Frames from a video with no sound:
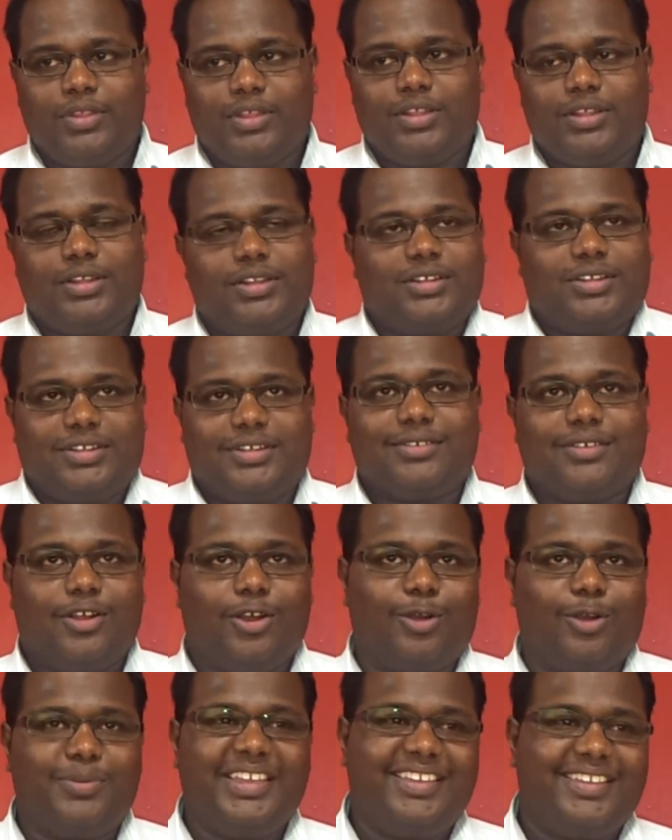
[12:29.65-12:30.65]

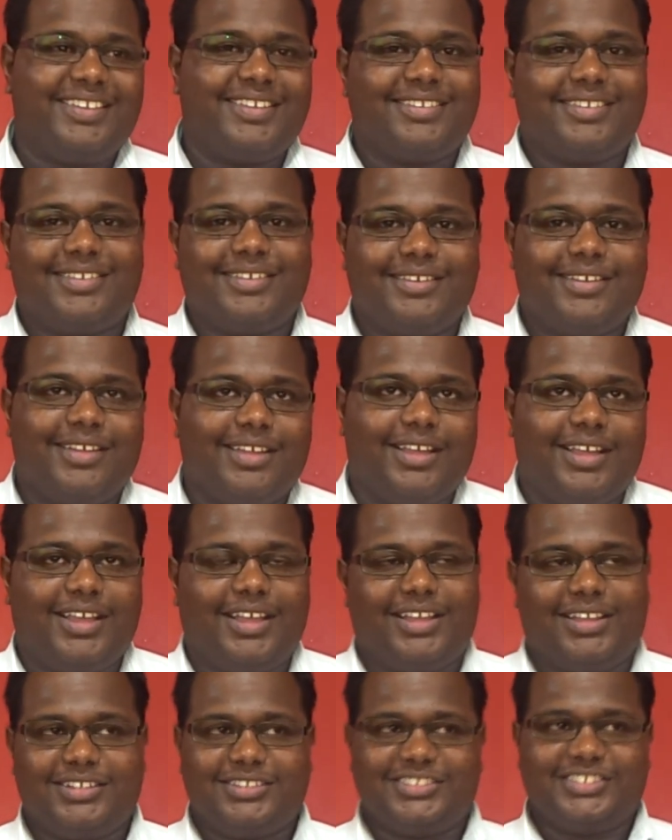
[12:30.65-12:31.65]
hobby.
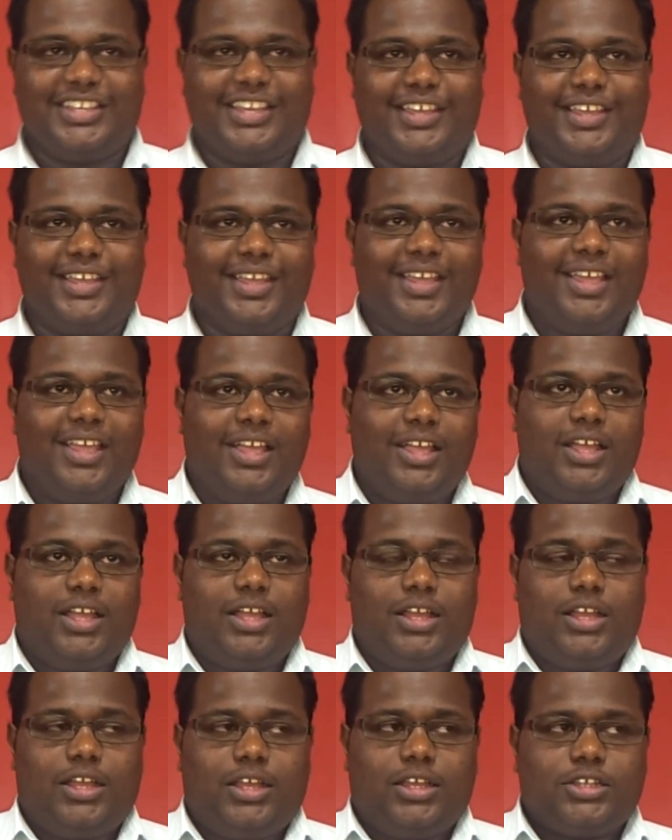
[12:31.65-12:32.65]
And say
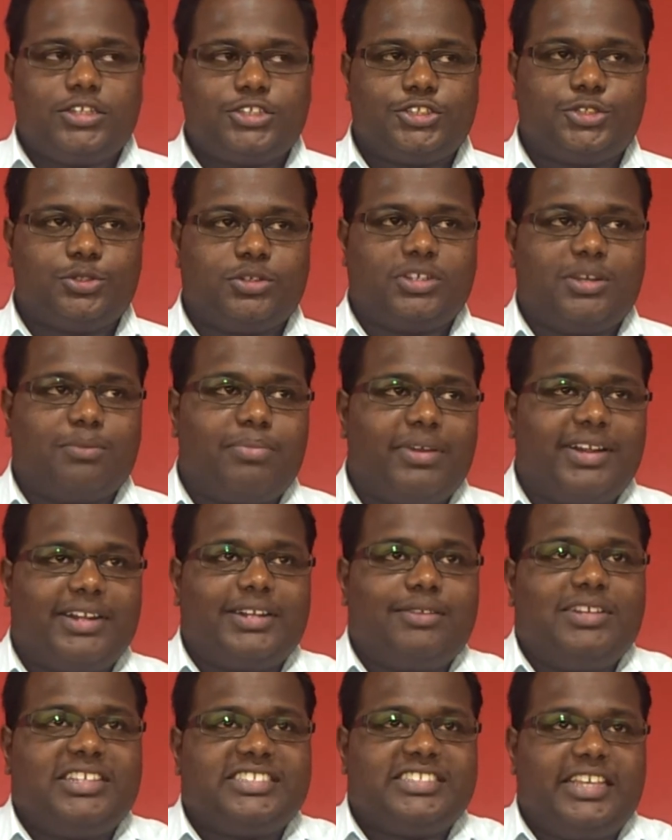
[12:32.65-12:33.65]
to
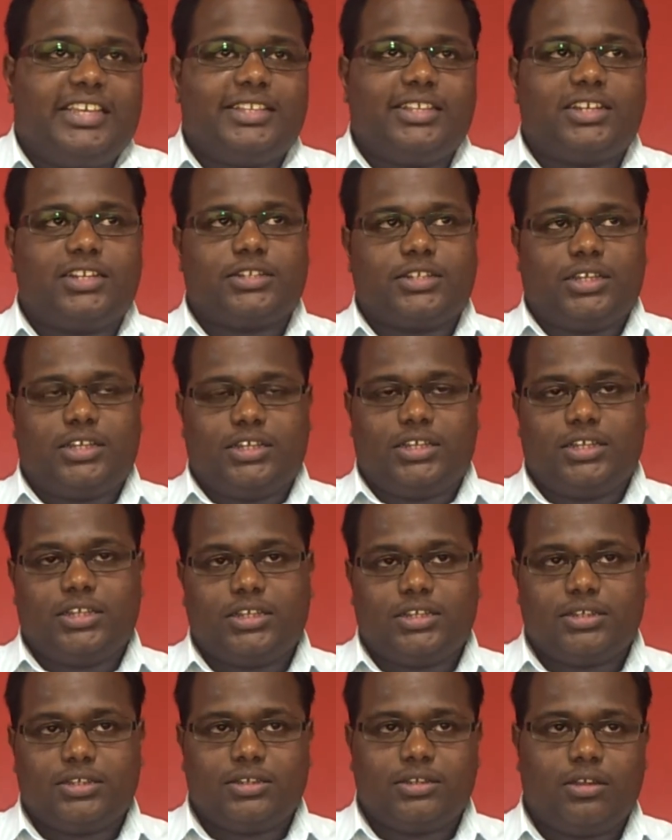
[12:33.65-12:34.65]
comparatively say that
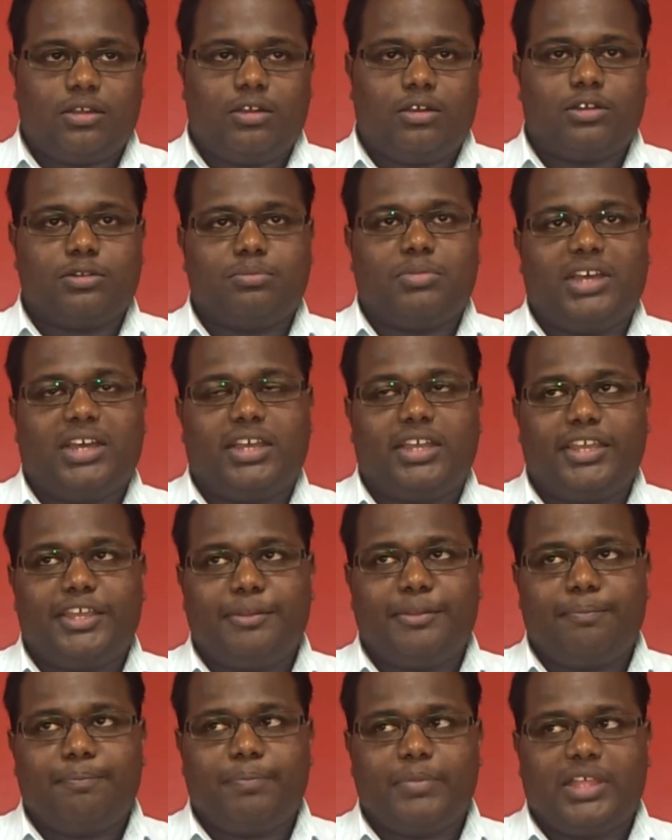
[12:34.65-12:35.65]
on my
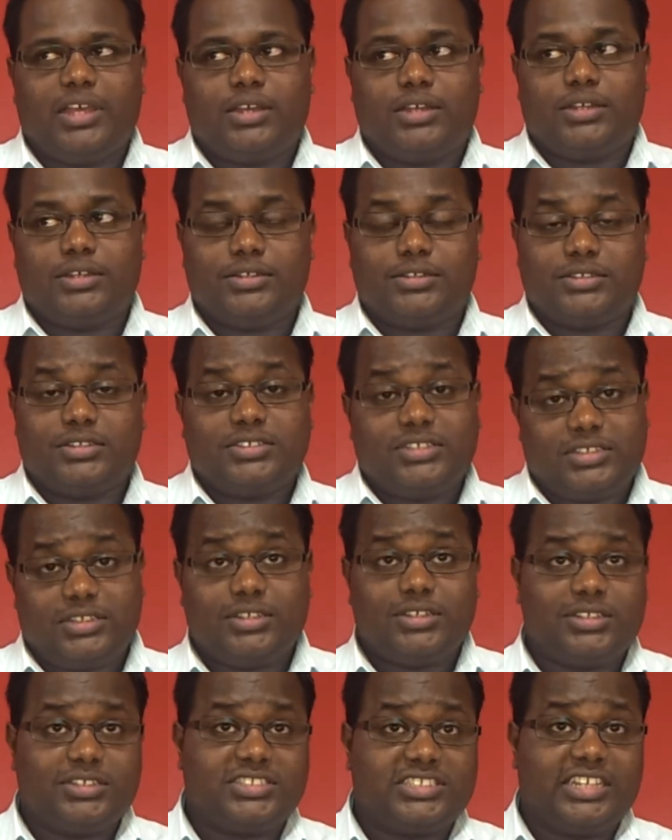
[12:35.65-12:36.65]

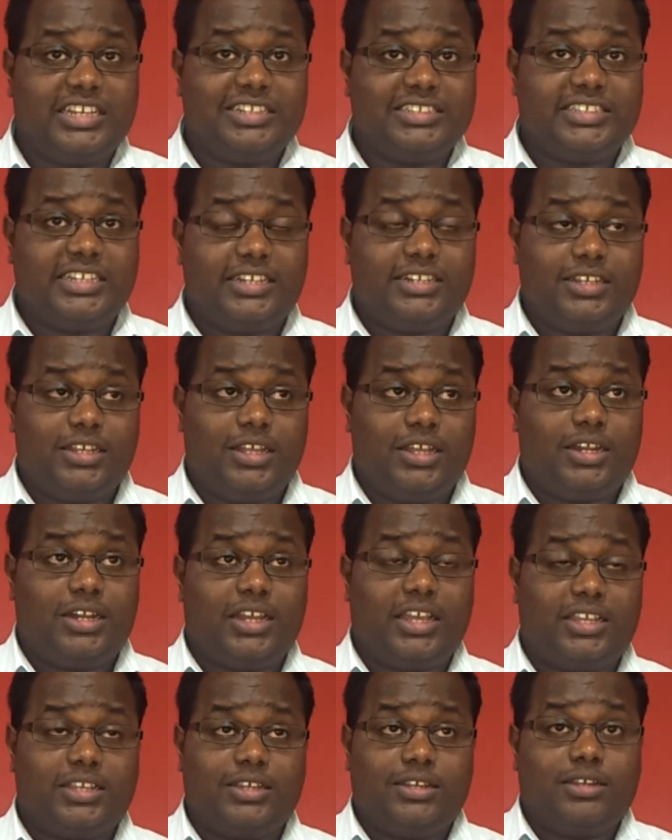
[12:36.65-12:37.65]
skill set,
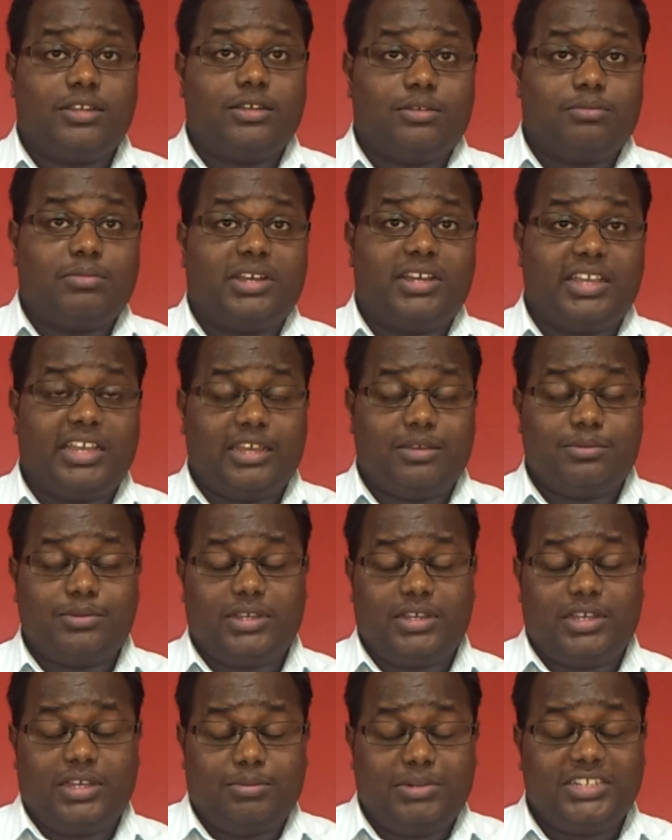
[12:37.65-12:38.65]
like my
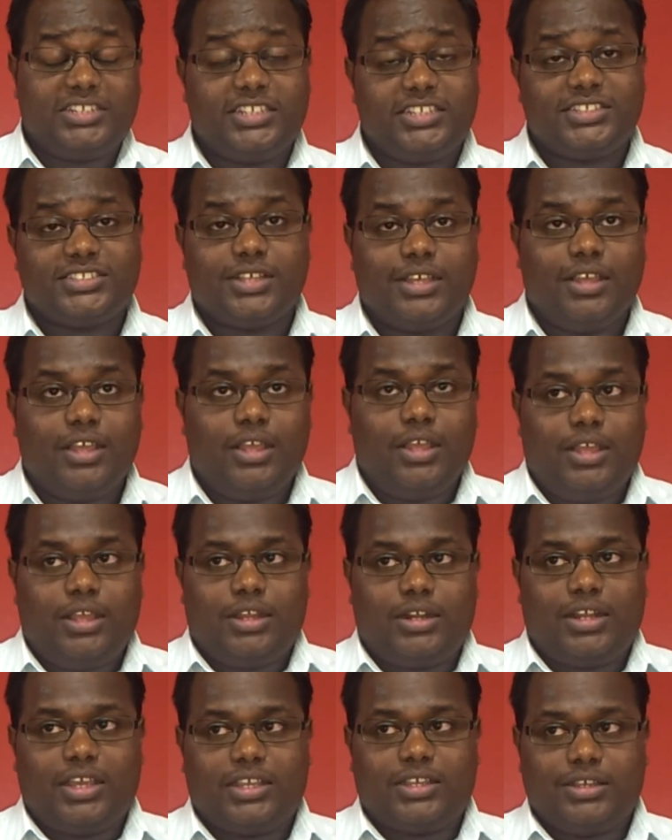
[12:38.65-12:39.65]
abilities,
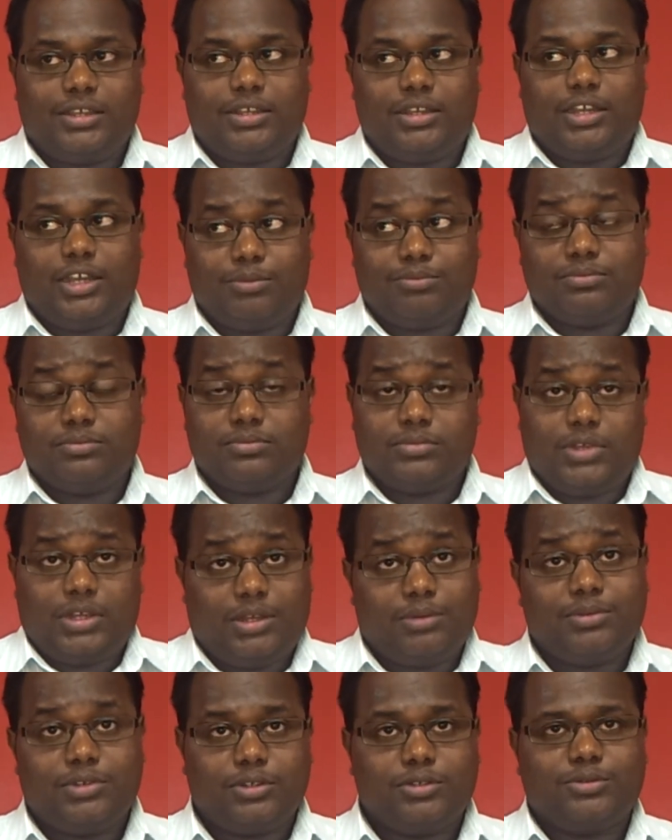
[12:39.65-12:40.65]
like I'm a
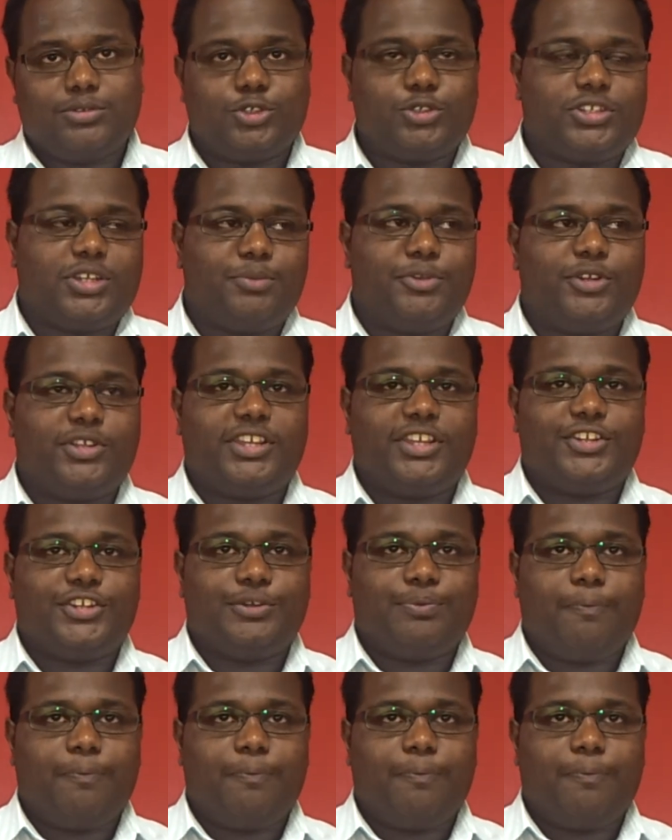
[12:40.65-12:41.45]
good communicator,